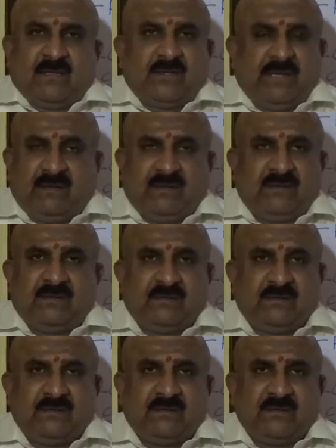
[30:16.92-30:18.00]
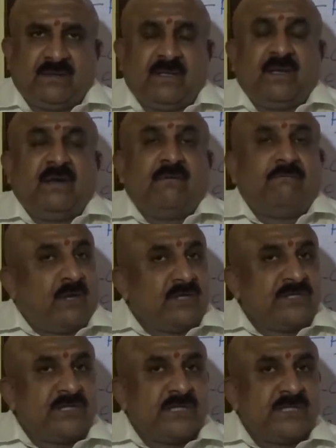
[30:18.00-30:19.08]
Okay?
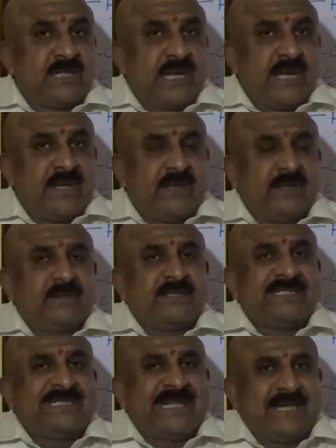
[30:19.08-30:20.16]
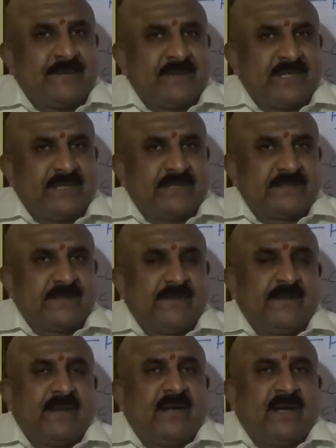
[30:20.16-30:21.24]
Functions and ceremonies.
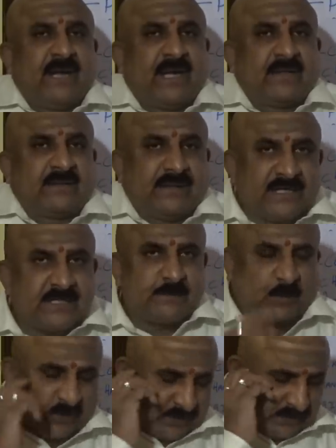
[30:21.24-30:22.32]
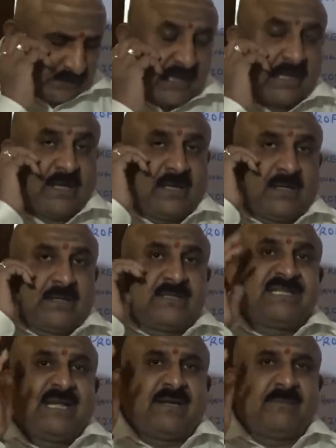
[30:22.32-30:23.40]
At this point,
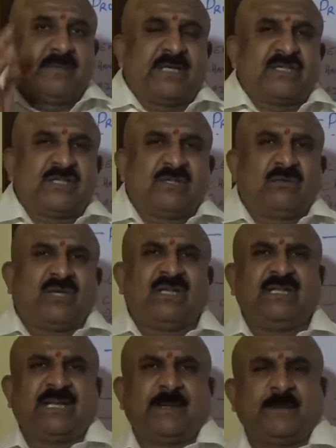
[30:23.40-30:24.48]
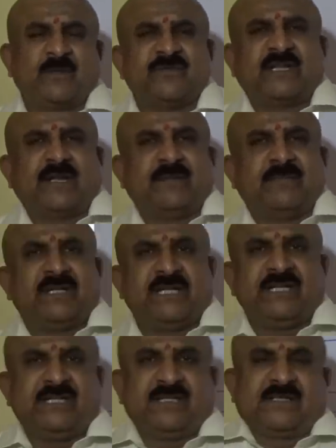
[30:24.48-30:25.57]
ceremonies. What are the type of
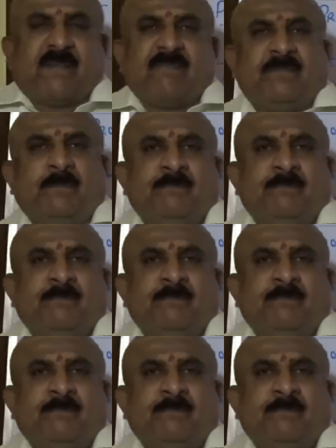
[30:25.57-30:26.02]
ceremonies?